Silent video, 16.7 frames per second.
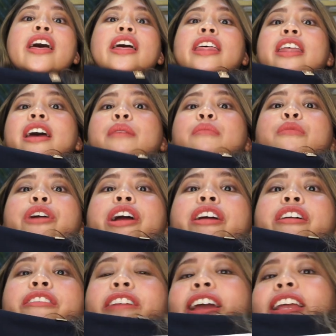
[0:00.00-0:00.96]
that I'm
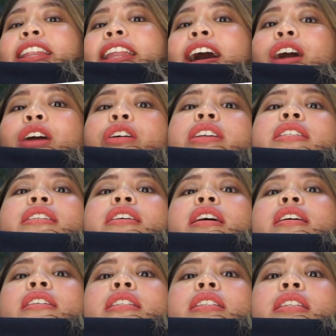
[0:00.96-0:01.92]
wearing right now. It
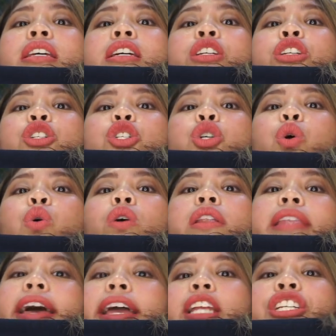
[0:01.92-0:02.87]
says the joke
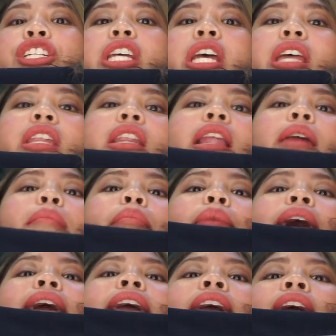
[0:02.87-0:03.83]
like Chandler
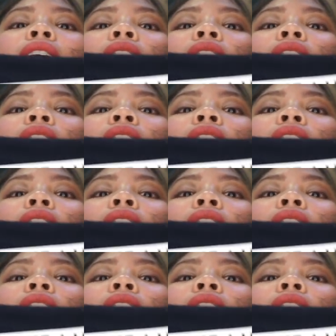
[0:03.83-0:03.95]
Bing.